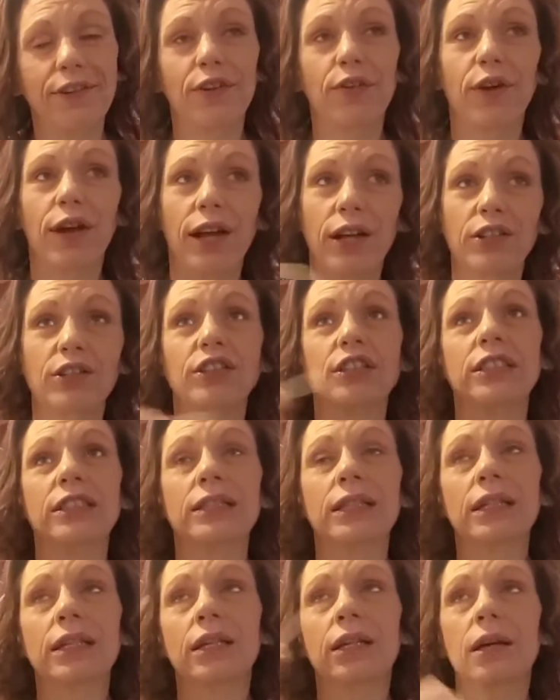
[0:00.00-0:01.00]
So I
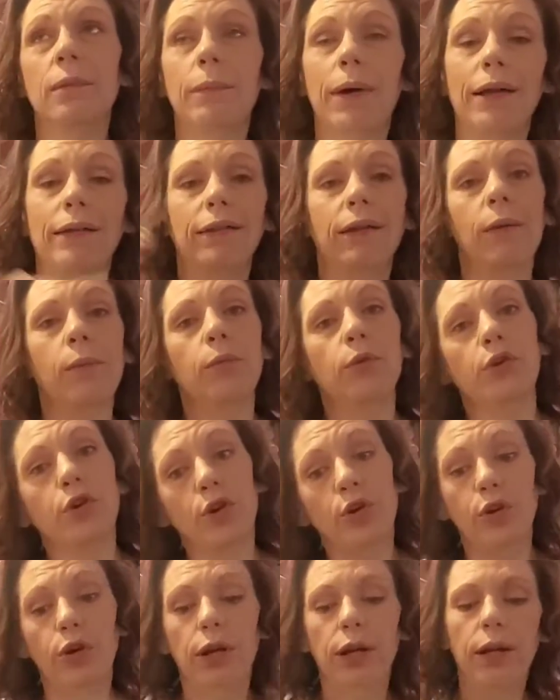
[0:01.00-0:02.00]
actually bought some,
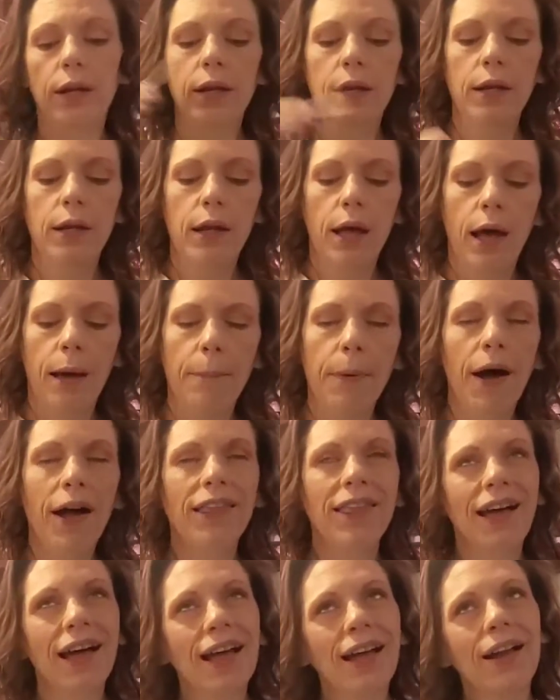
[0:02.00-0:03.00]
returned it. I thought
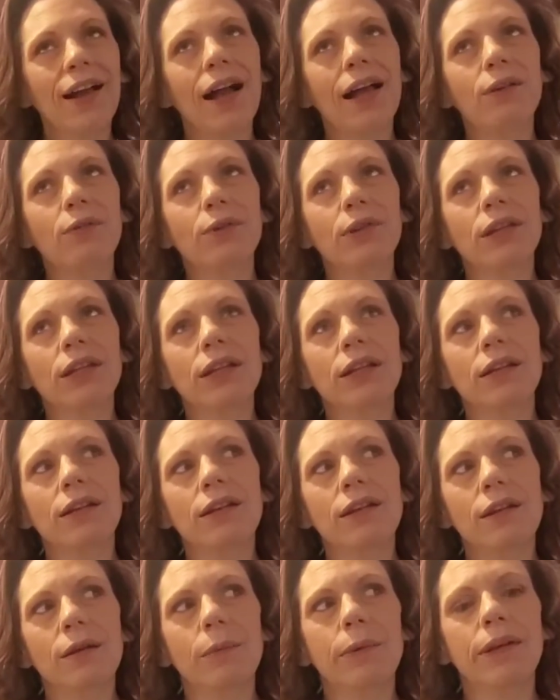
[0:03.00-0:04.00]
I got a really good
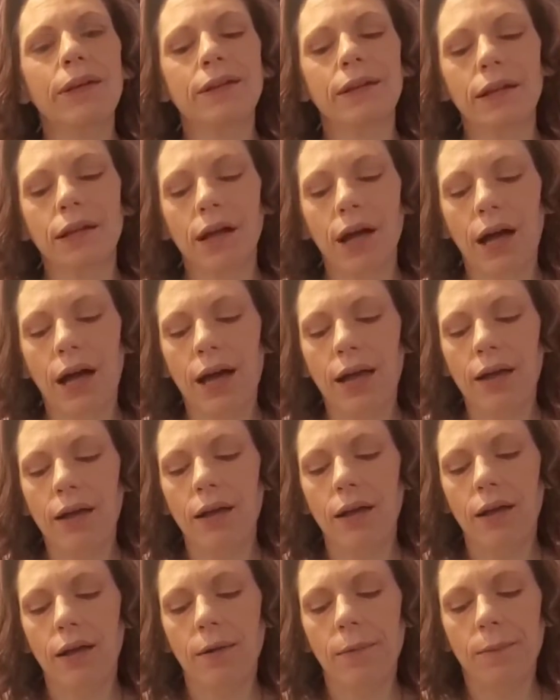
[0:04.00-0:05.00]
deal because I got
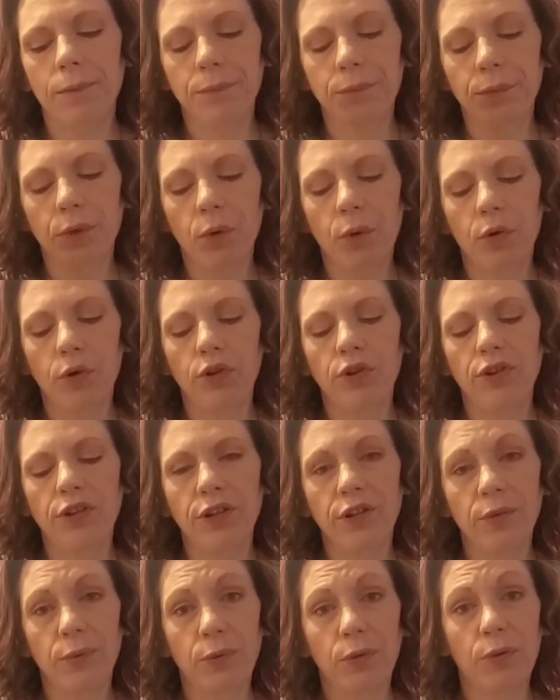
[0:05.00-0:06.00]
orange
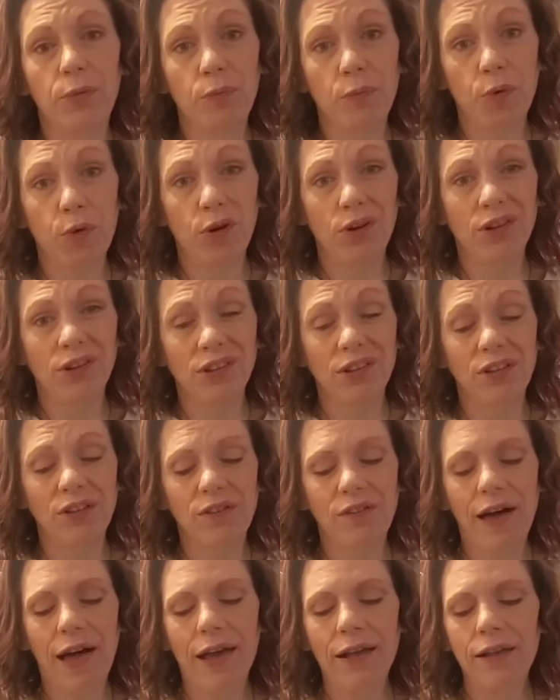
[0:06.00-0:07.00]
sticks with more little
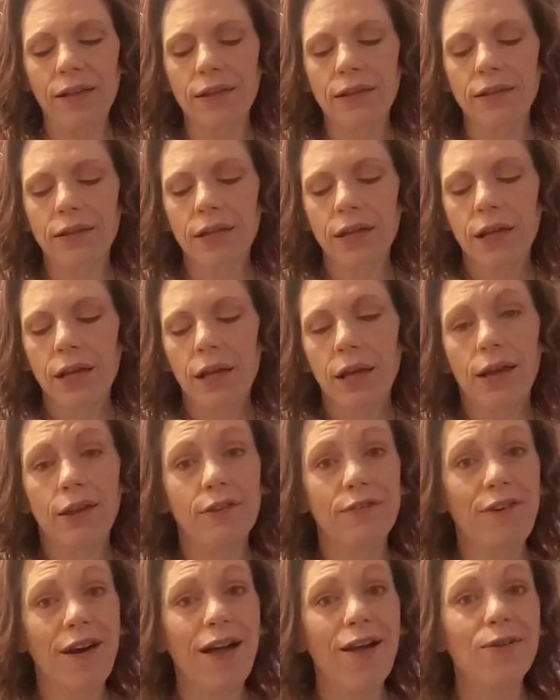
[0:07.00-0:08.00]
files. And the
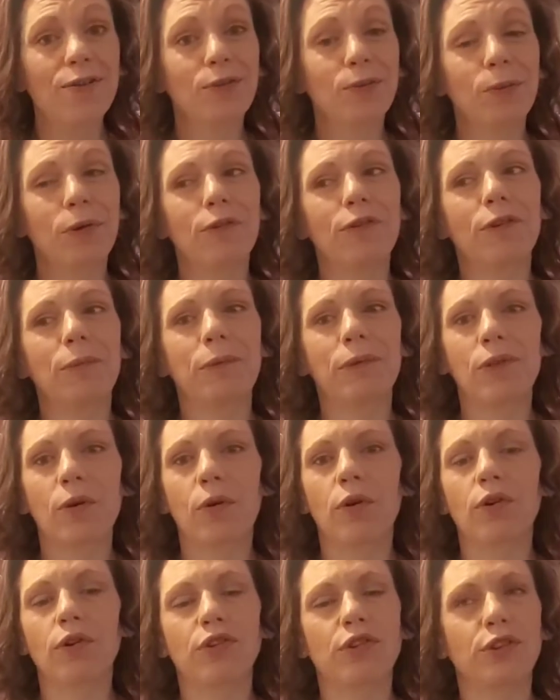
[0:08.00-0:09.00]
files were perfect, but the
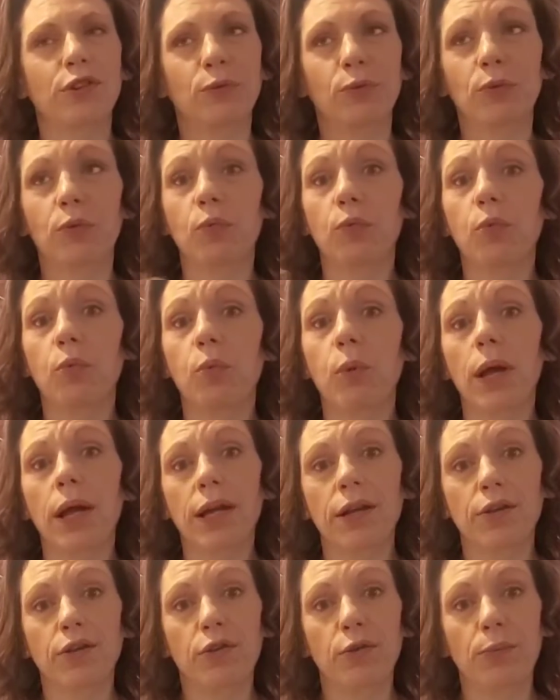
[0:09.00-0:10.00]
orange sticks were
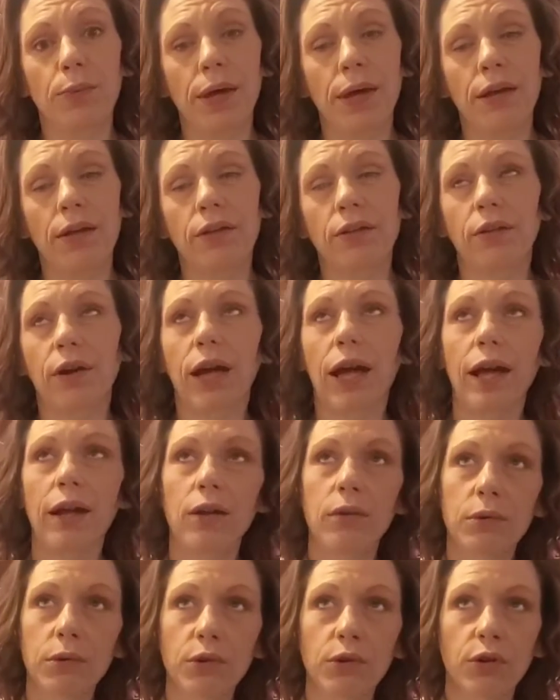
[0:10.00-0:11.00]
way too big. So I had
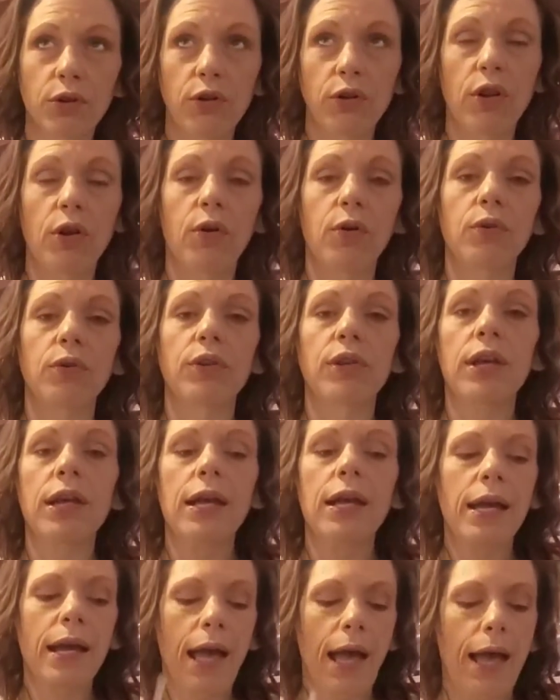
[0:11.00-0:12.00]
to return those
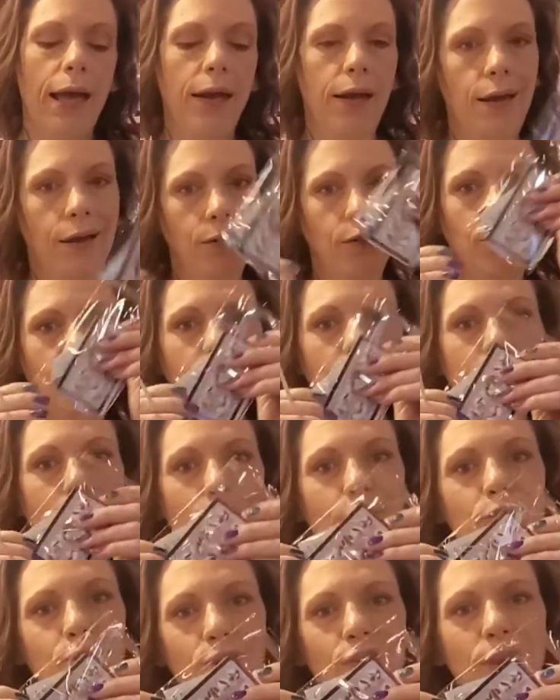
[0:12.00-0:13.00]
and actually
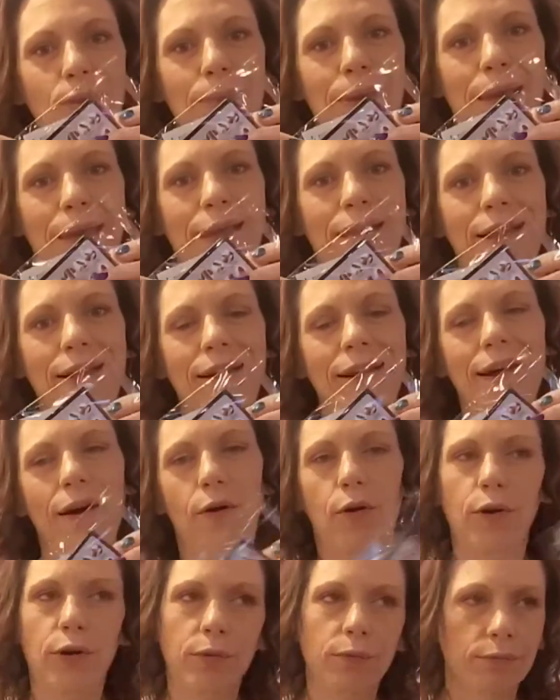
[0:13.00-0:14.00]
measured the bag
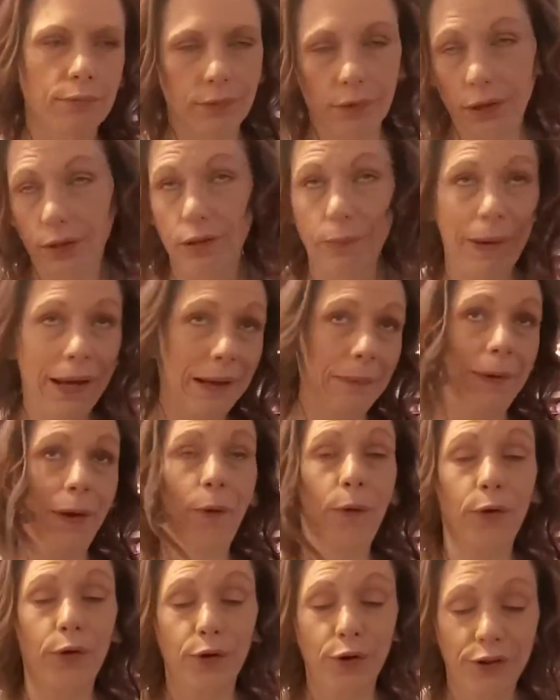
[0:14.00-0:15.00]
or looked back at my
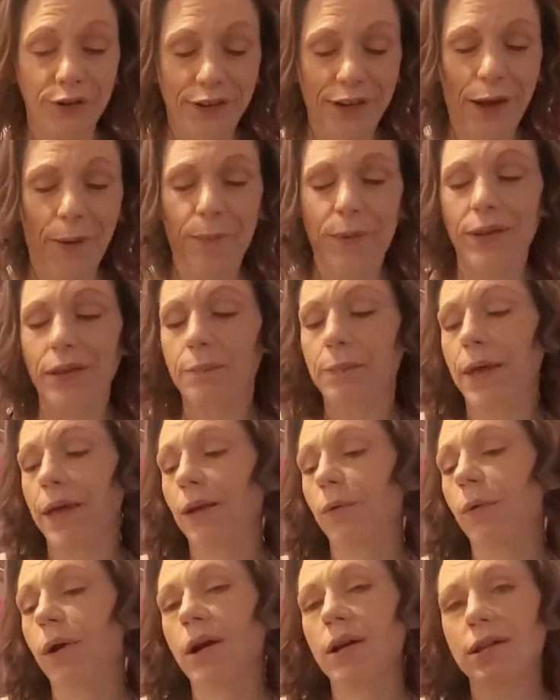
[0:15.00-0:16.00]
order to see how big the bag
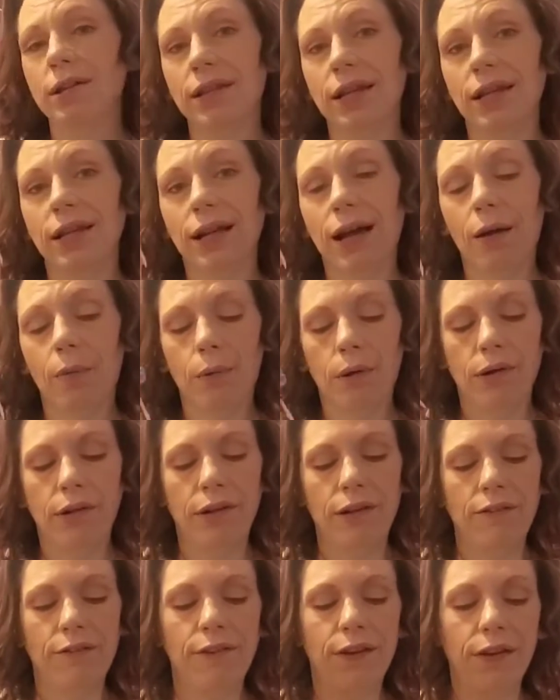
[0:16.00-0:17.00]
was and got ones
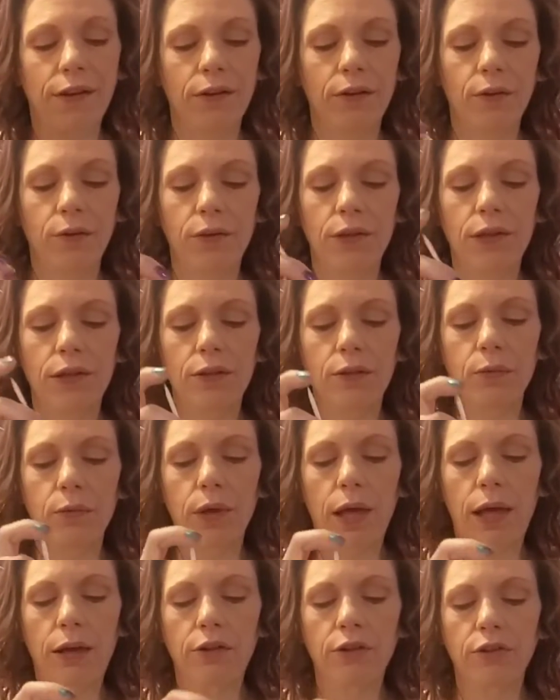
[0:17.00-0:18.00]
that fit. So these will
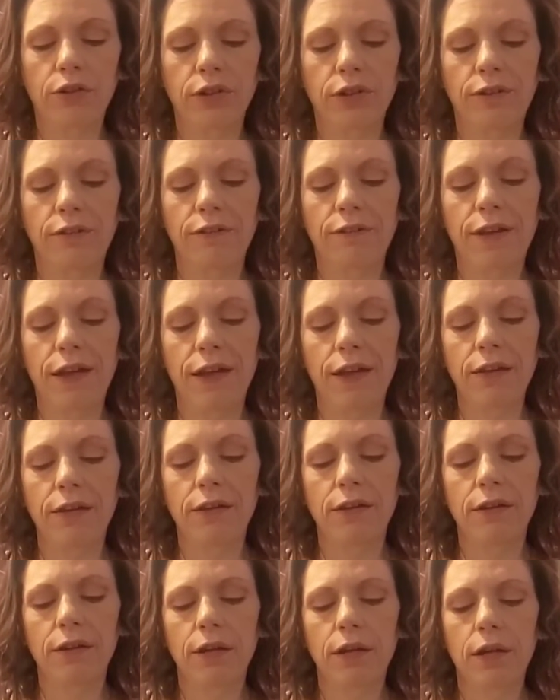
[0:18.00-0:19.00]
actually
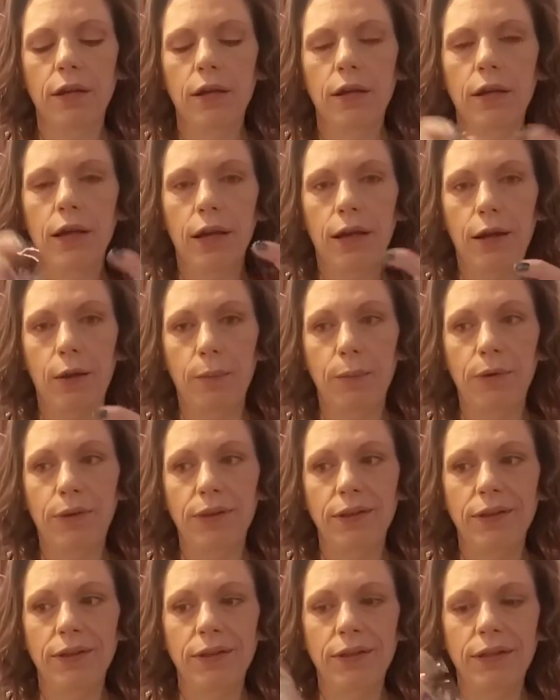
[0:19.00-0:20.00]
fit. And I'll put
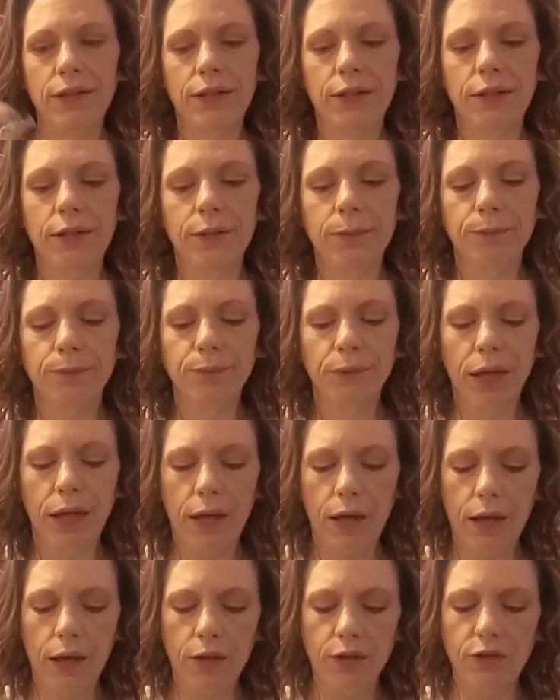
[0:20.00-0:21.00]
these in here.
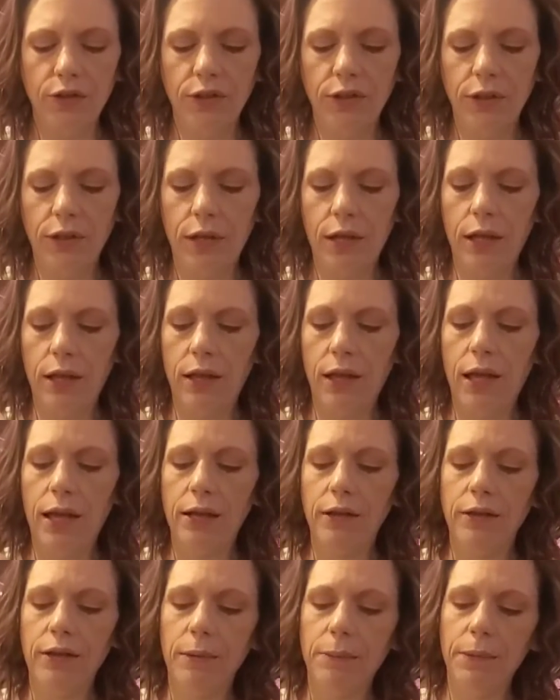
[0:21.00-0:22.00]
Actually, I
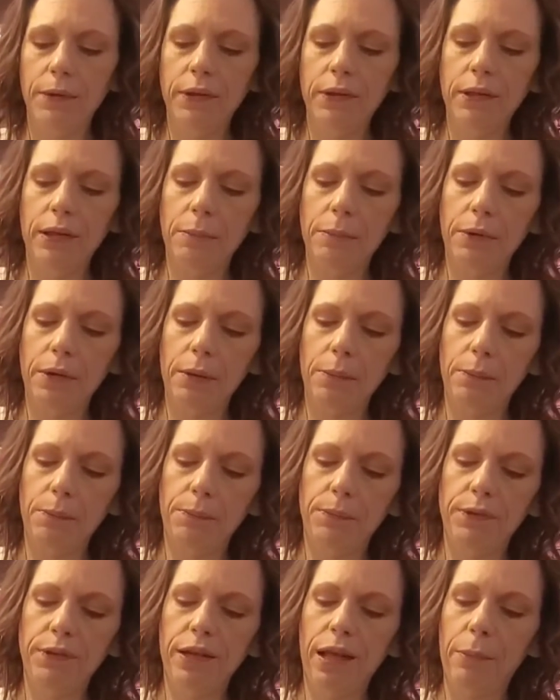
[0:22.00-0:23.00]
lied. Typically, I'm going to
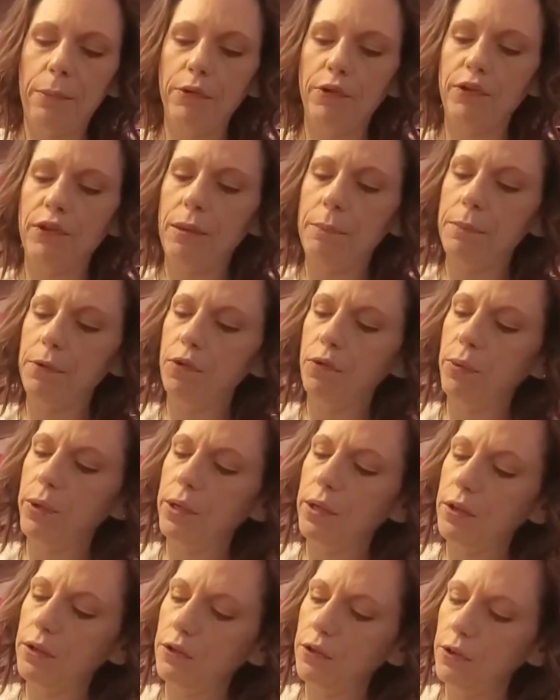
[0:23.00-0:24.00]
sandwich them between
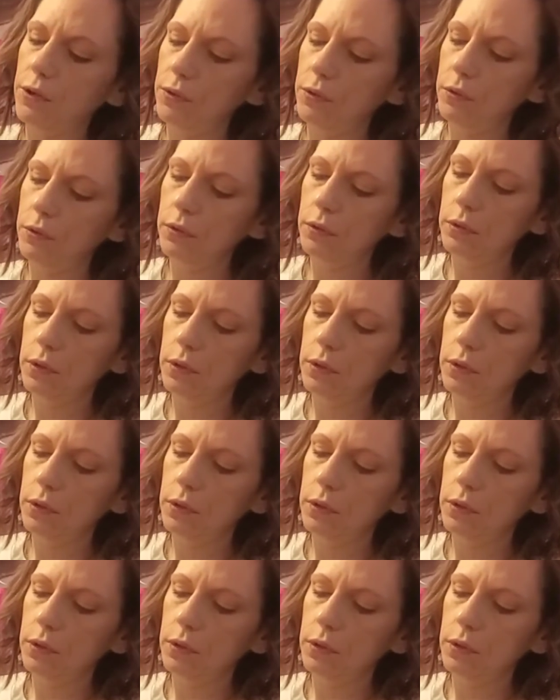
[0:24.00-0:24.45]
the two.